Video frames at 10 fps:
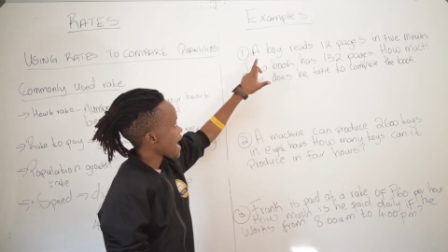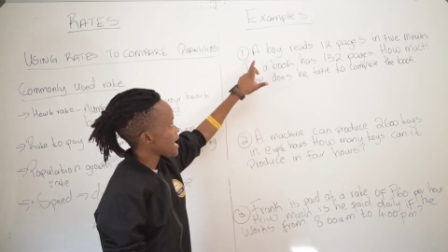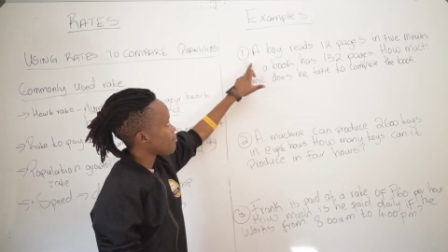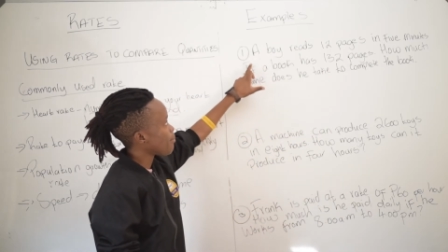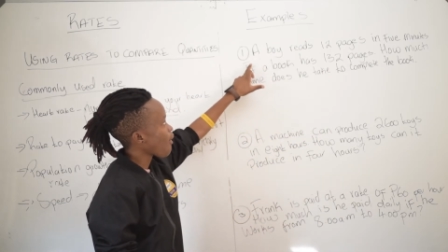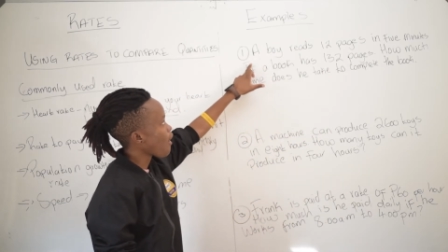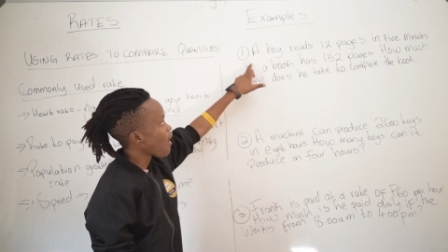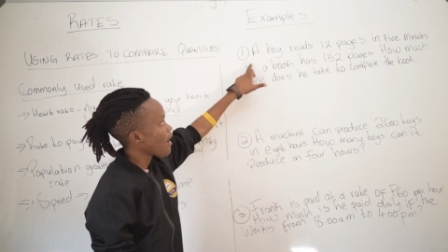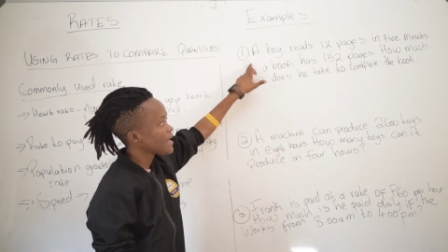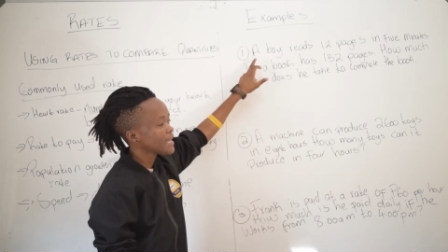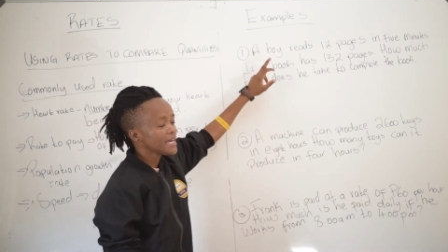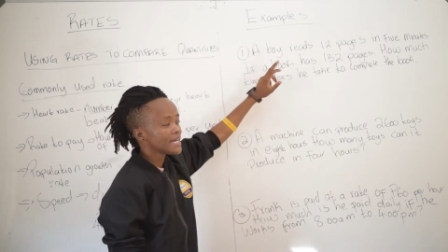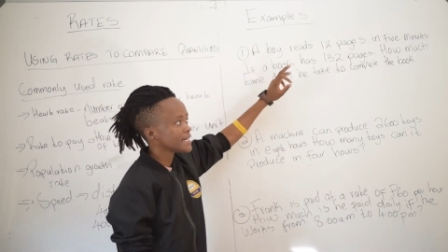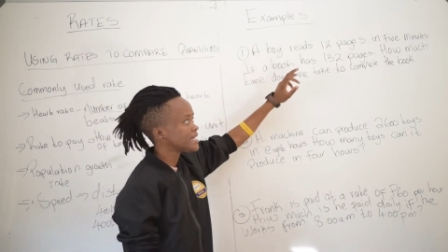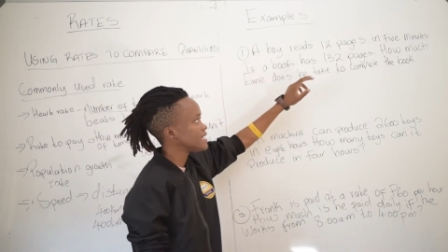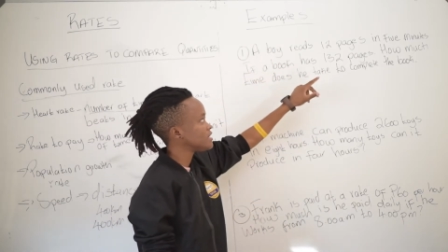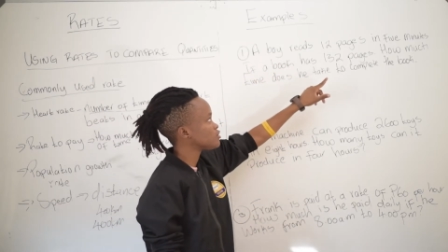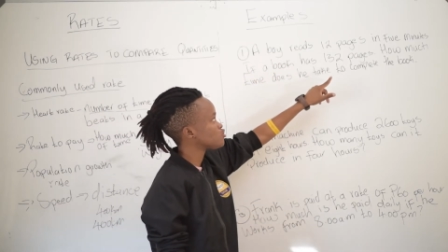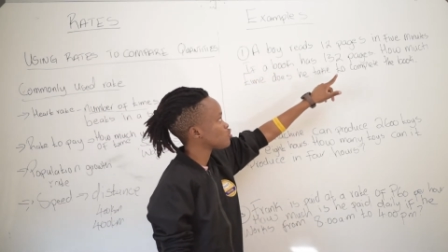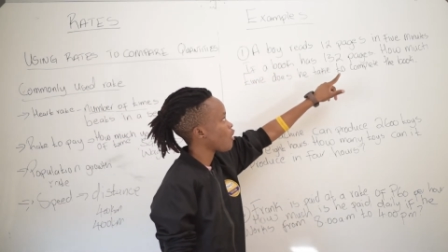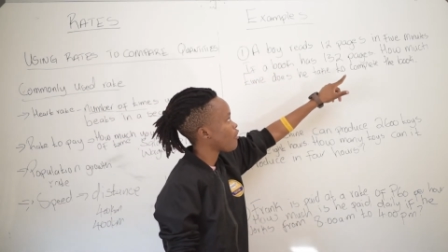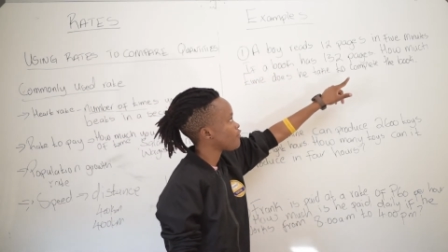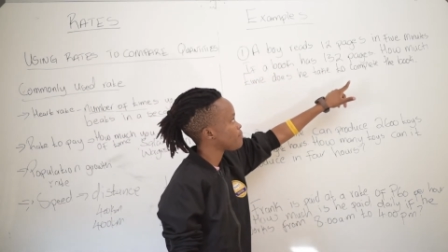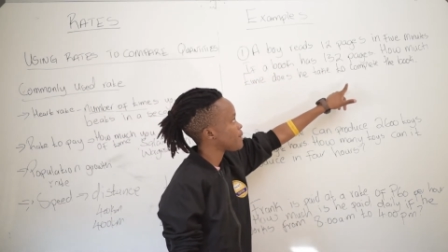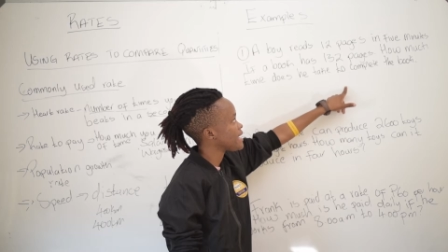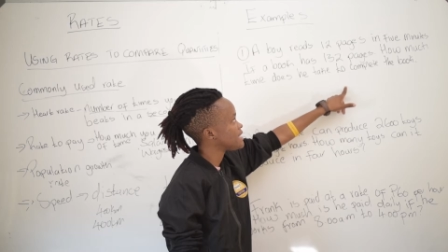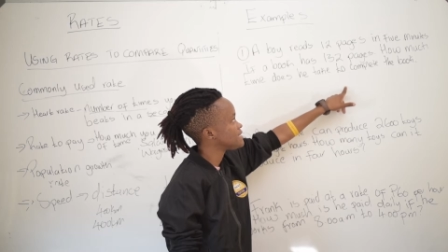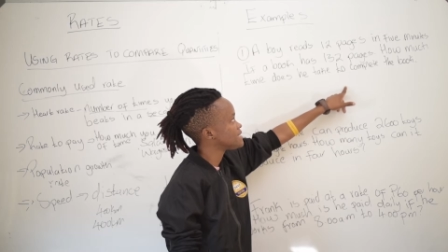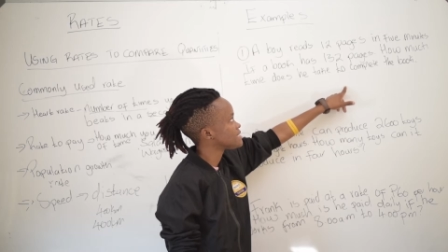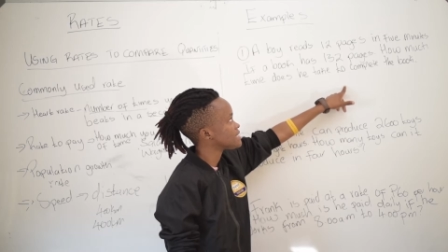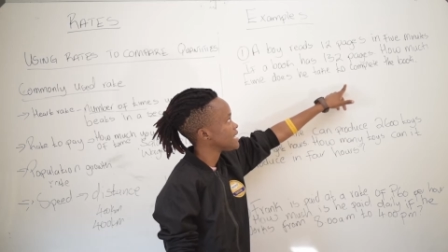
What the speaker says: A boy reads 12 pages